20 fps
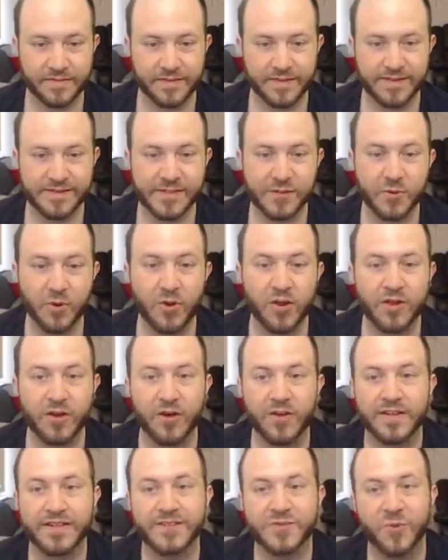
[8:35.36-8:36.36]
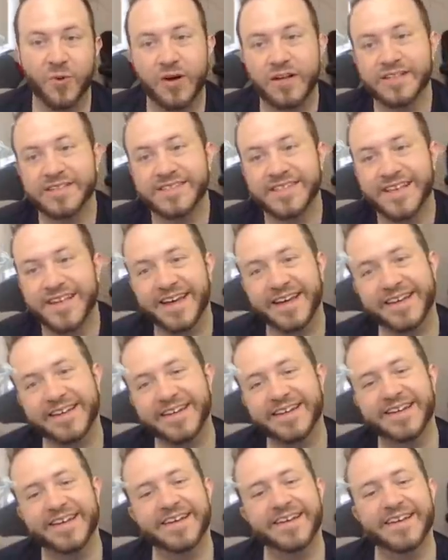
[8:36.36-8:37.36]
Is he rolling all these ones
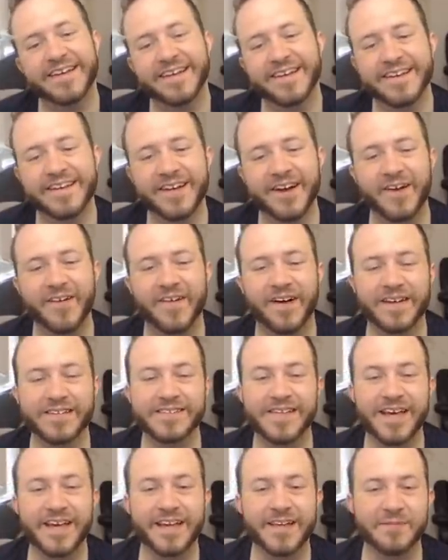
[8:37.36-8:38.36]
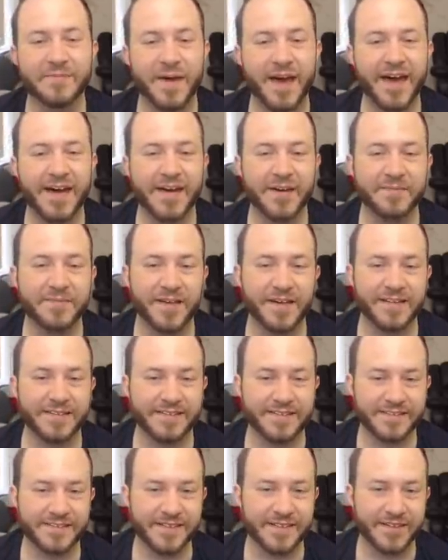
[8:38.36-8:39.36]
again? You know, us getting backup
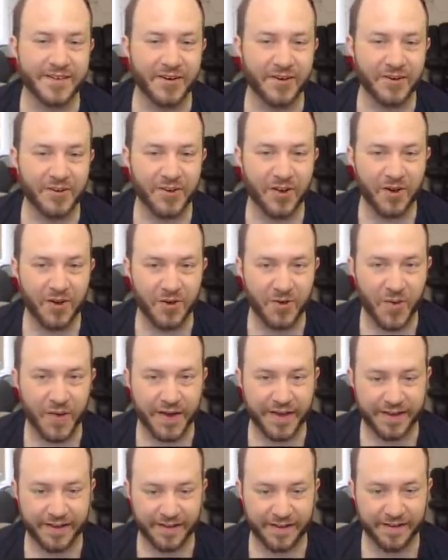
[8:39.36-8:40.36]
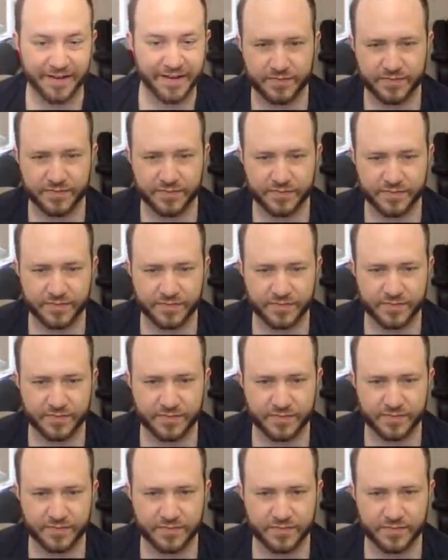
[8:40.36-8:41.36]
dancers could go a long way here.
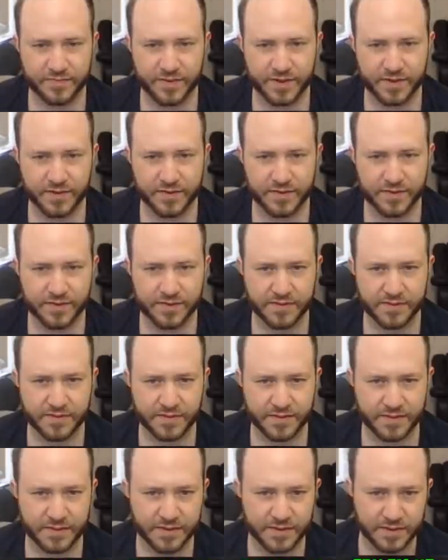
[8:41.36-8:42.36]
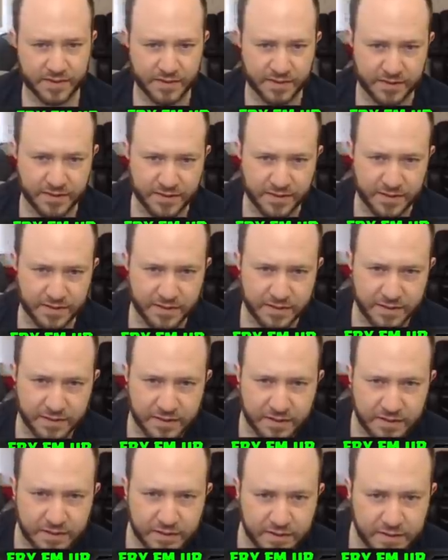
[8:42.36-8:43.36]
Now this goes here.
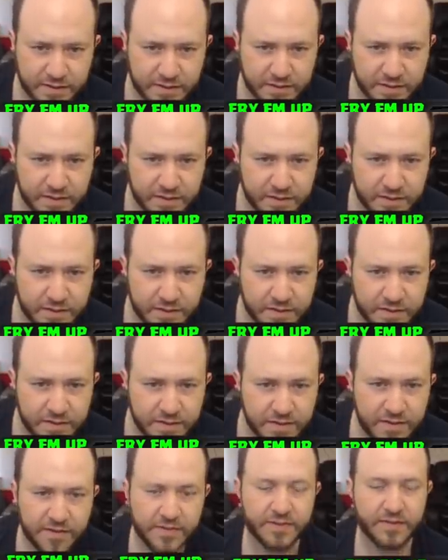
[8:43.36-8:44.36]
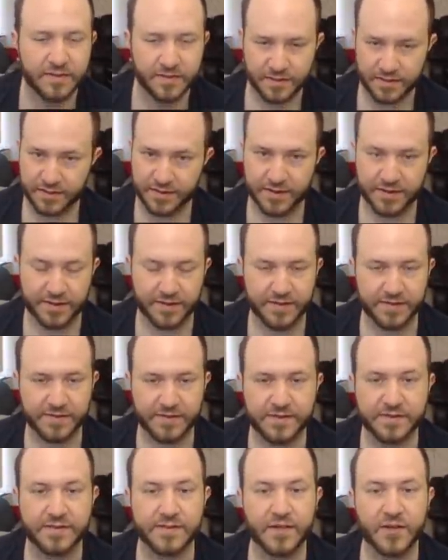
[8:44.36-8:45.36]
Lives,
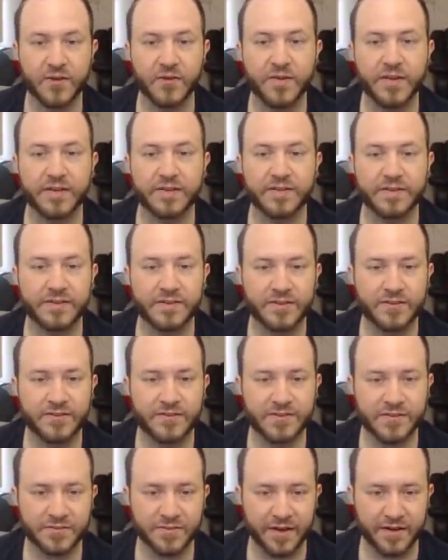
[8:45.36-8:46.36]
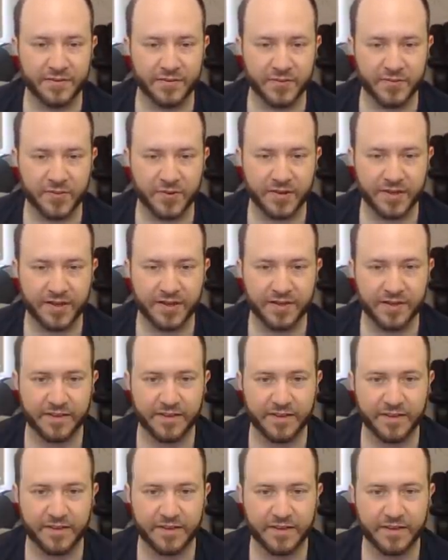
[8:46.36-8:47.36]
so we do survive with one health.